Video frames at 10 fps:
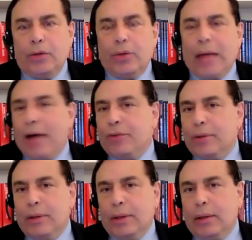in
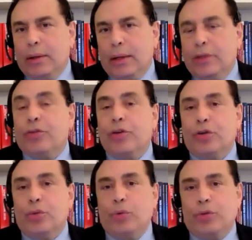2000, a
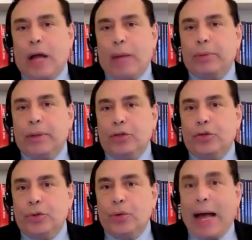decision was adopted
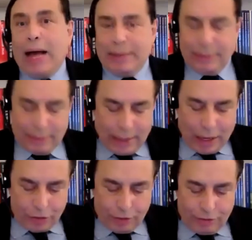to have an
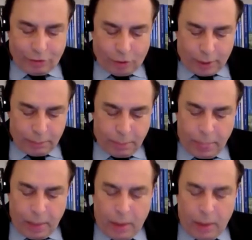international forum